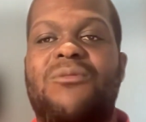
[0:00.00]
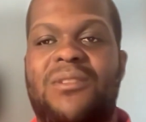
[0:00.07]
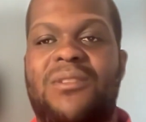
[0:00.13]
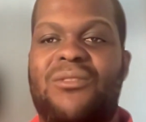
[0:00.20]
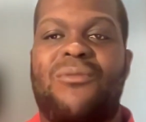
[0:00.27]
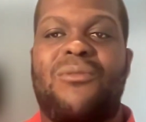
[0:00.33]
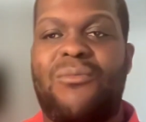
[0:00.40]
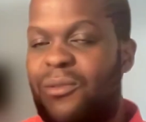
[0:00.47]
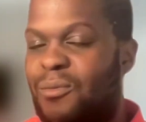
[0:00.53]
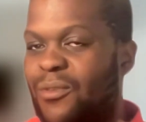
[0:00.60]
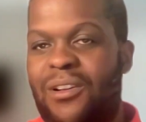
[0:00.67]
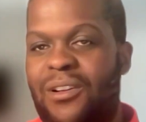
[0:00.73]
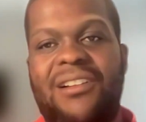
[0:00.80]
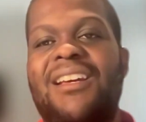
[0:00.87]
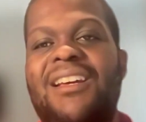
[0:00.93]
It
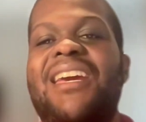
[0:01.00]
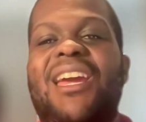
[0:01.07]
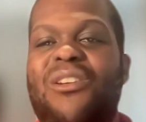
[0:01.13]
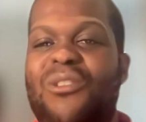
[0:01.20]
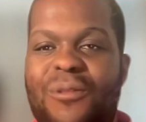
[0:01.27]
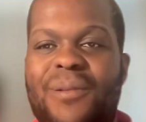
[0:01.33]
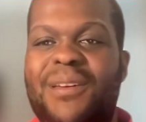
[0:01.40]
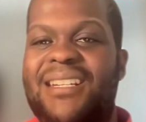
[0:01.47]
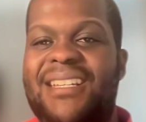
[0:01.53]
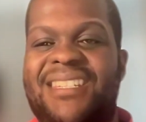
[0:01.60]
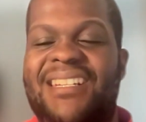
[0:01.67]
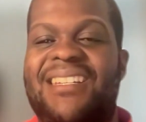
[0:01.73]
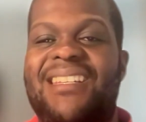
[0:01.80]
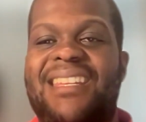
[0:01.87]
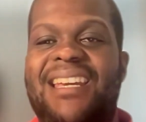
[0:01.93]
will be
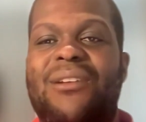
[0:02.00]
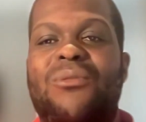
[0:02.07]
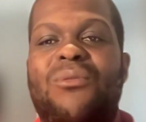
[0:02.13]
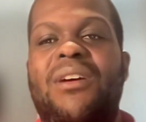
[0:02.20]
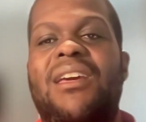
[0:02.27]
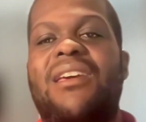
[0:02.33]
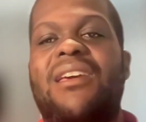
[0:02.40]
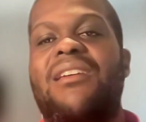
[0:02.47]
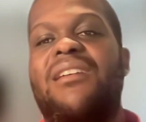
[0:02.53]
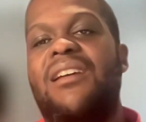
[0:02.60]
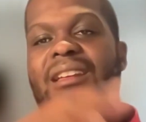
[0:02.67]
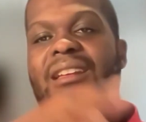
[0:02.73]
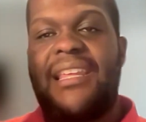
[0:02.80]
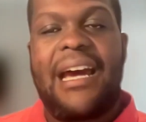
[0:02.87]
written in that way.